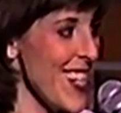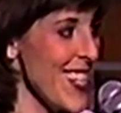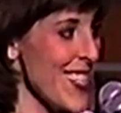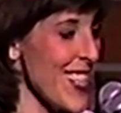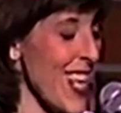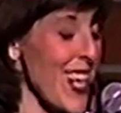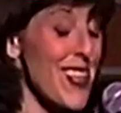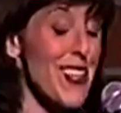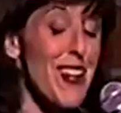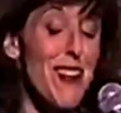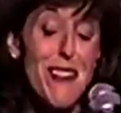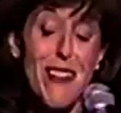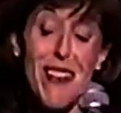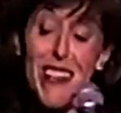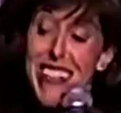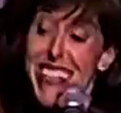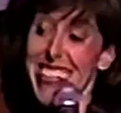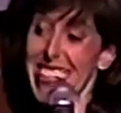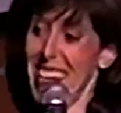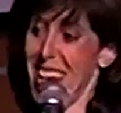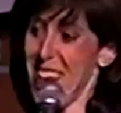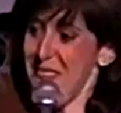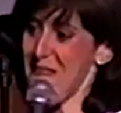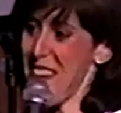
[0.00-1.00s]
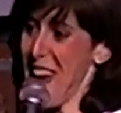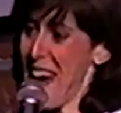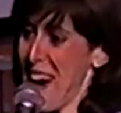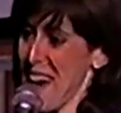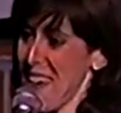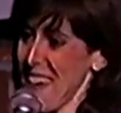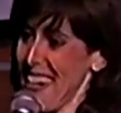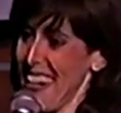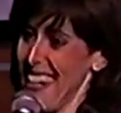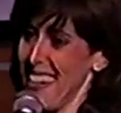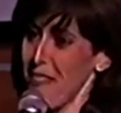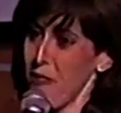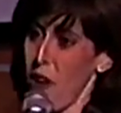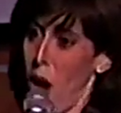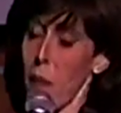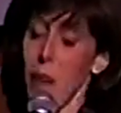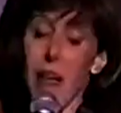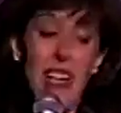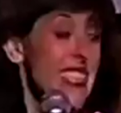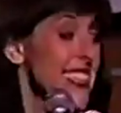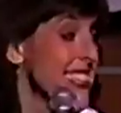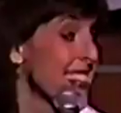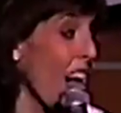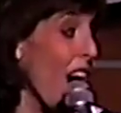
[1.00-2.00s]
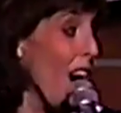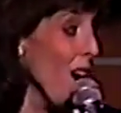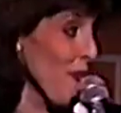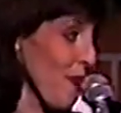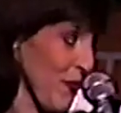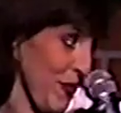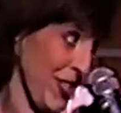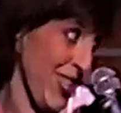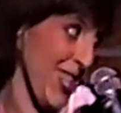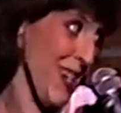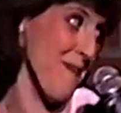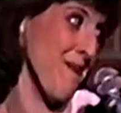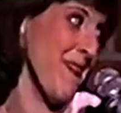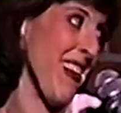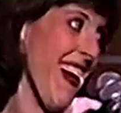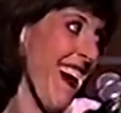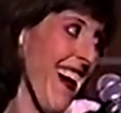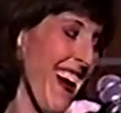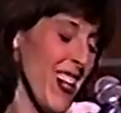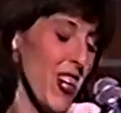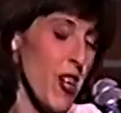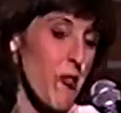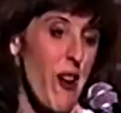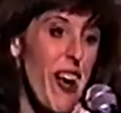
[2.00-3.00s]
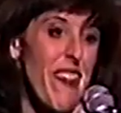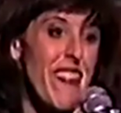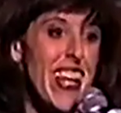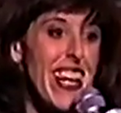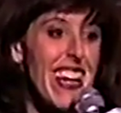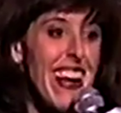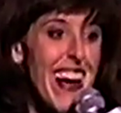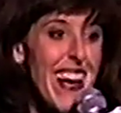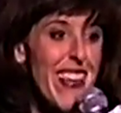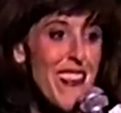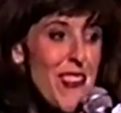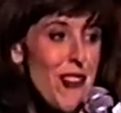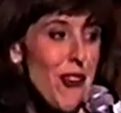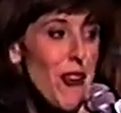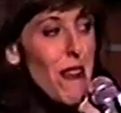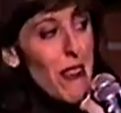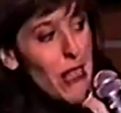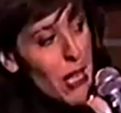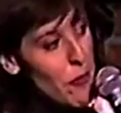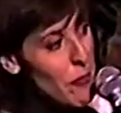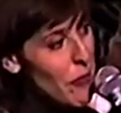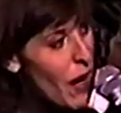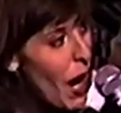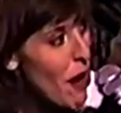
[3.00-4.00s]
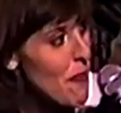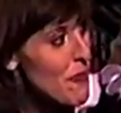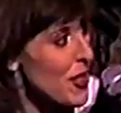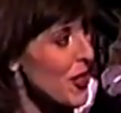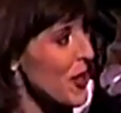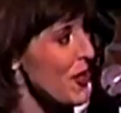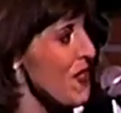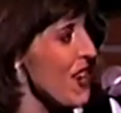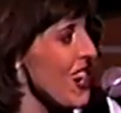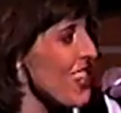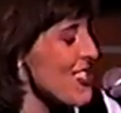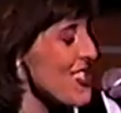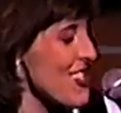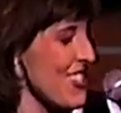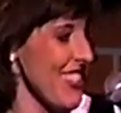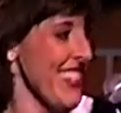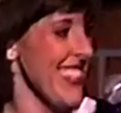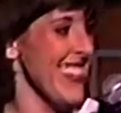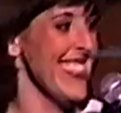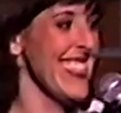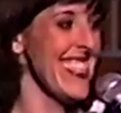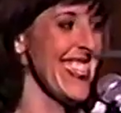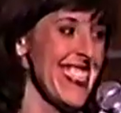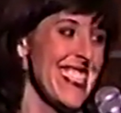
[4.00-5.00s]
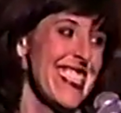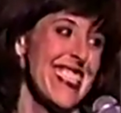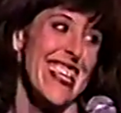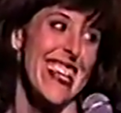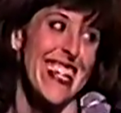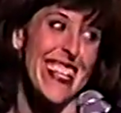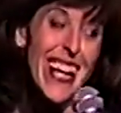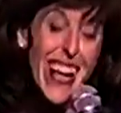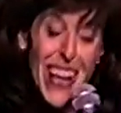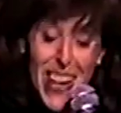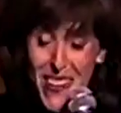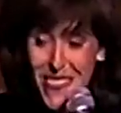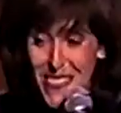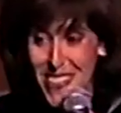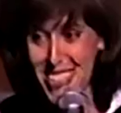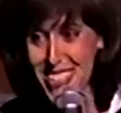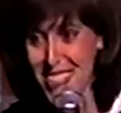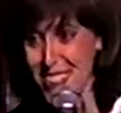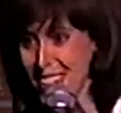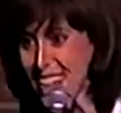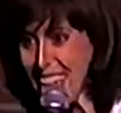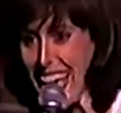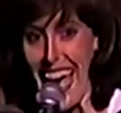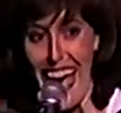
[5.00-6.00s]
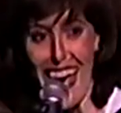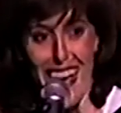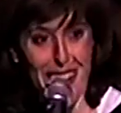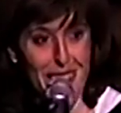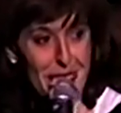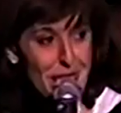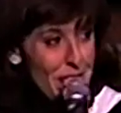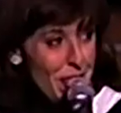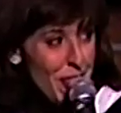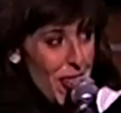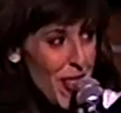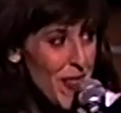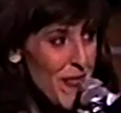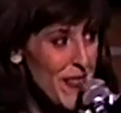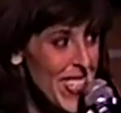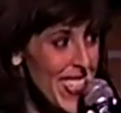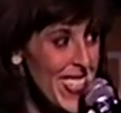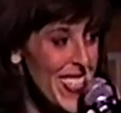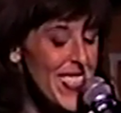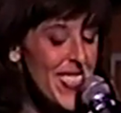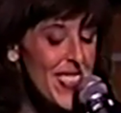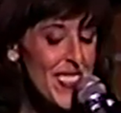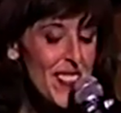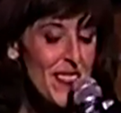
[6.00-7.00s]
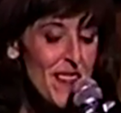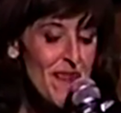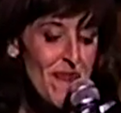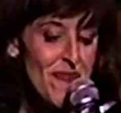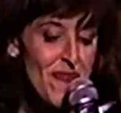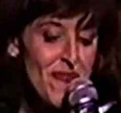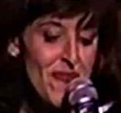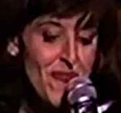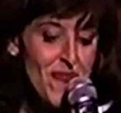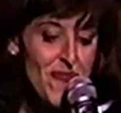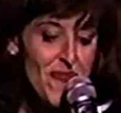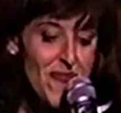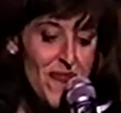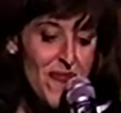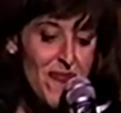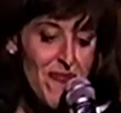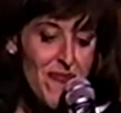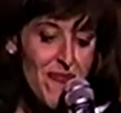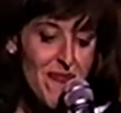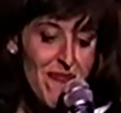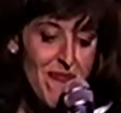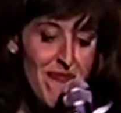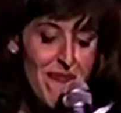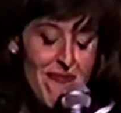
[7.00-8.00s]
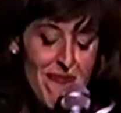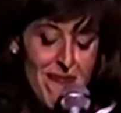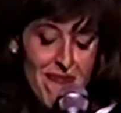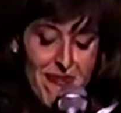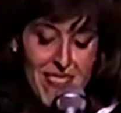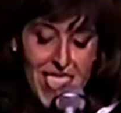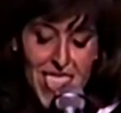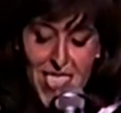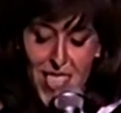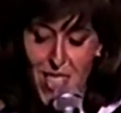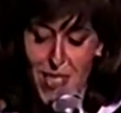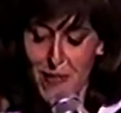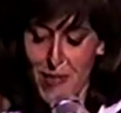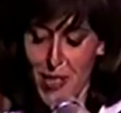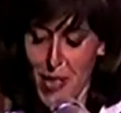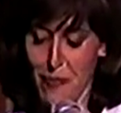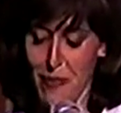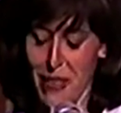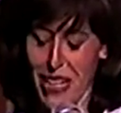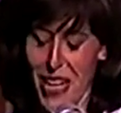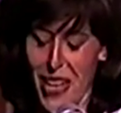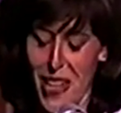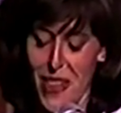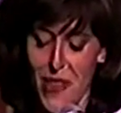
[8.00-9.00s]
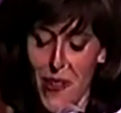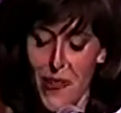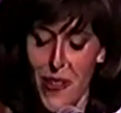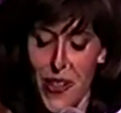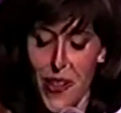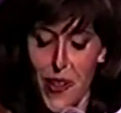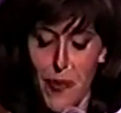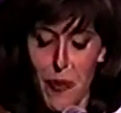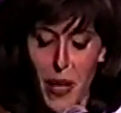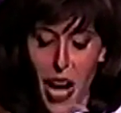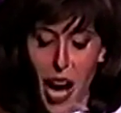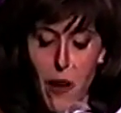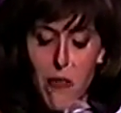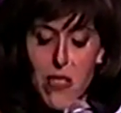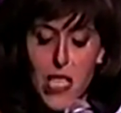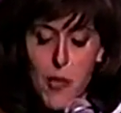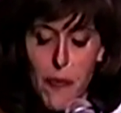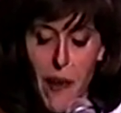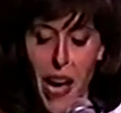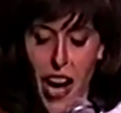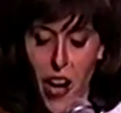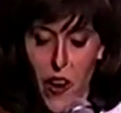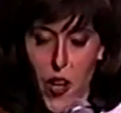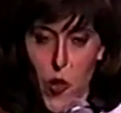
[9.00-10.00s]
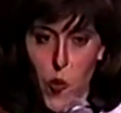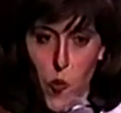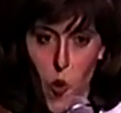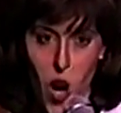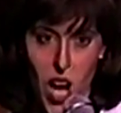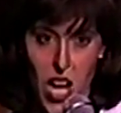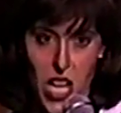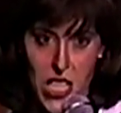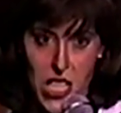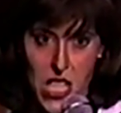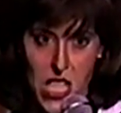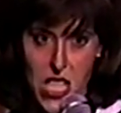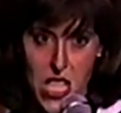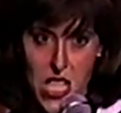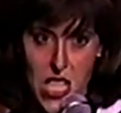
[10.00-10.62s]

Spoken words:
I thought we were going to get married. I played golf with him, yeah, and around the 9th hole, he popped the question. He said, will you caddy for me? I told him to play through. But I was married once.